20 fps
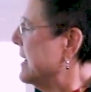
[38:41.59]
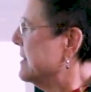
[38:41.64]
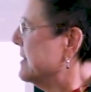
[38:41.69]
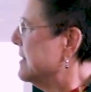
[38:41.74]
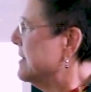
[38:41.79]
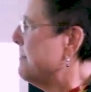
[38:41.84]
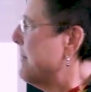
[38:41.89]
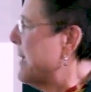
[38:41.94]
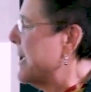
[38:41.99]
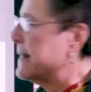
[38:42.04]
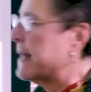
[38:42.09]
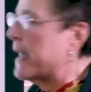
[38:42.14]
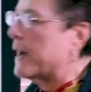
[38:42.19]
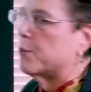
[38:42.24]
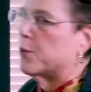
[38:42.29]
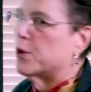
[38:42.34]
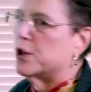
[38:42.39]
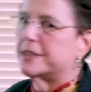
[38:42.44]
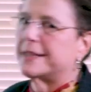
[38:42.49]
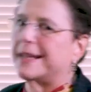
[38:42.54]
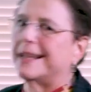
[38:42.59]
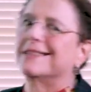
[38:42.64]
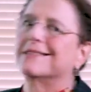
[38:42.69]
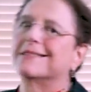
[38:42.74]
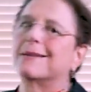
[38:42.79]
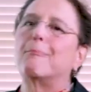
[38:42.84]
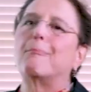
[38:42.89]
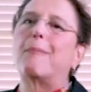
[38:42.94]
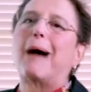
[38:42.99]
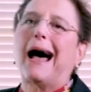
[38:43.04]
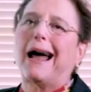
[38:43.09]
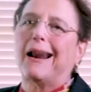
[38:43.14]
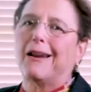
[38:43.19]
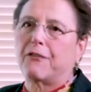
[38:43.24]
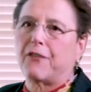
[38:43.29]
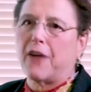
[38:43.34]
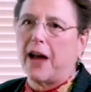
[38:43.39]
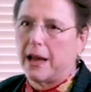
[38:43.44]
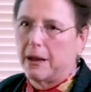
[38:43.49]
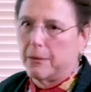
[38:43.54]
tends to make that worse. That is a
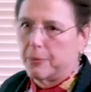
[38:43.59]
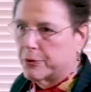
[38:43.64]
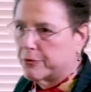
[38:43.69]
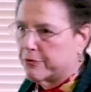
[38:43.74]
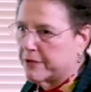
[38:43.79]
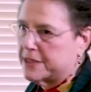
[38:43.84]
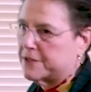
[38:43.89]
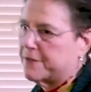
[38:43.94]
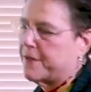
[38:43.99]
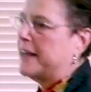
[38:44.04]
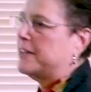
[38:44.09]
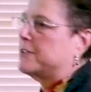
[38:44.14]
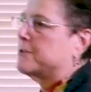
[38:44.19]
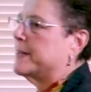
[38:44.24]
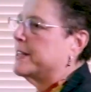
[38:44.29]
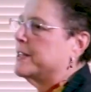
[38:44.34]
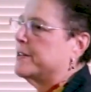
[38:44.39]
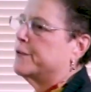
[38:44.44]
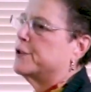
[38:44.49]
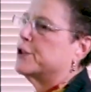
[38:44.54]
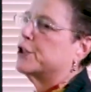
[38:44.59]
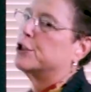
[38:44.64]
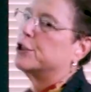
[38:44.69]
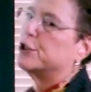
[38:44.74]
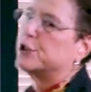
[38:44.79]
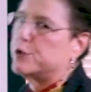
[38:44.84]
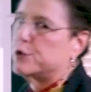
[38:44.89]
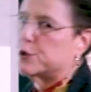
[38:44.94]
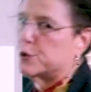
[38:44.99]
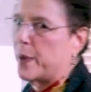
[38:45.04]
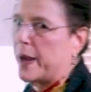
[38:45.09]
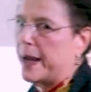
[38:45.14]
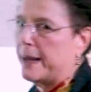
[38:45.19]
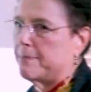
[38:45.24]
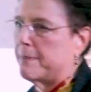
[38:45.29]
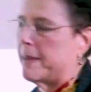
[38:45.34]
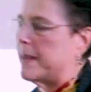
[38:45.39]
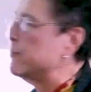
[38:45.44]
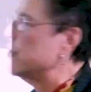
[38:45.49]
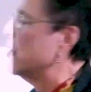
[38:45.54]
modifiable risk factor. I mean, if you can lose
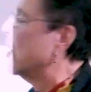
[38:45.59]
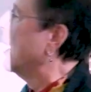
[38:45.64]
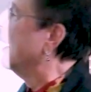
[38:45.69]
weight, maybe